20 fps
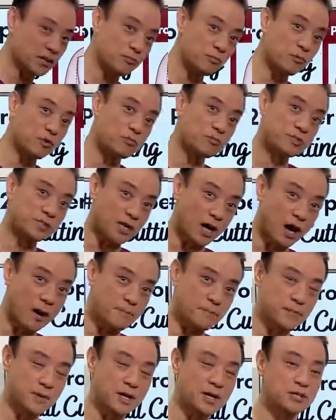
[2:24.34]
moves
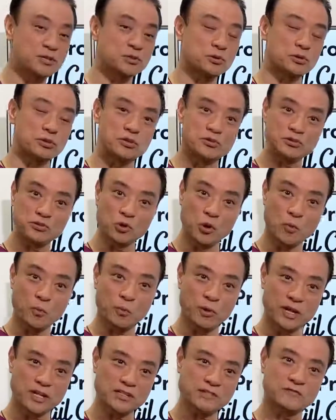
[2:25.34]
up, so there's no
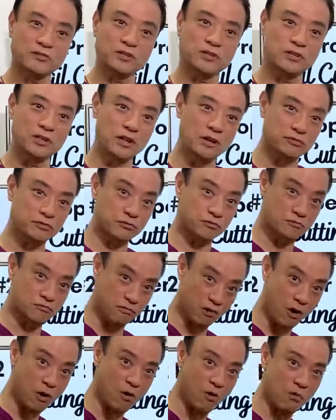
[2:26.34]
place for the nail to
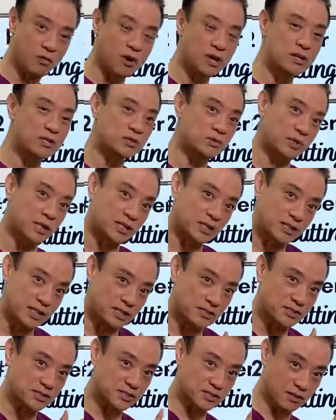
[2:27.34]
grow, so that it
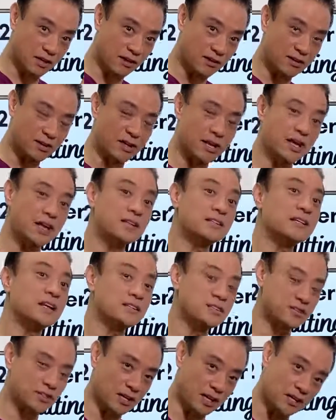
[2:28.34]
gets stuck and
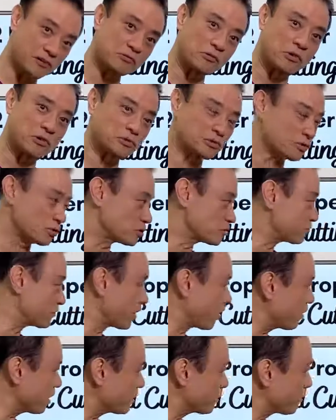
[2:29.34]
gets ingrown. So it's
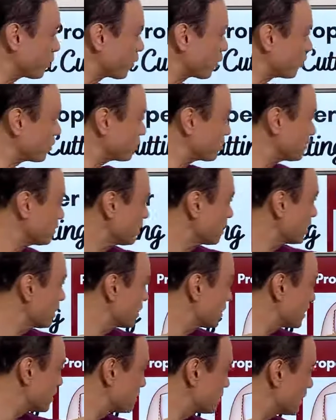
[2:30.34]
very important
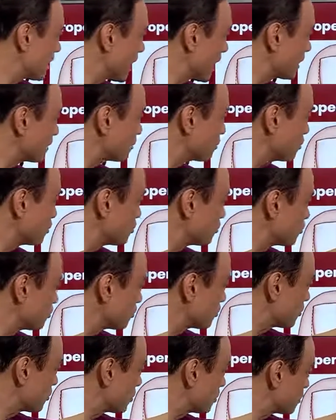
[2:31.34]
that
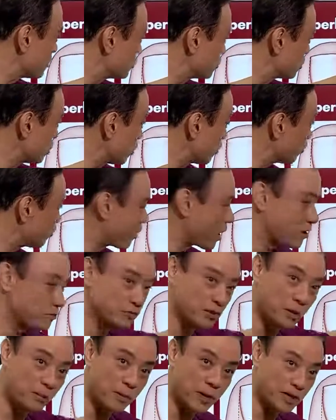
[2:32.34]
you don't round
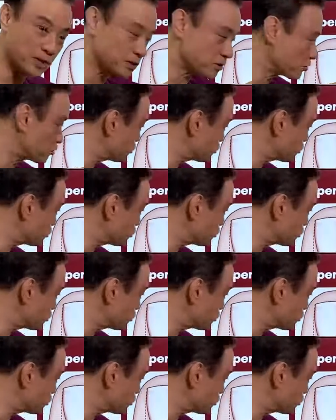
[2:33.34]
up like this too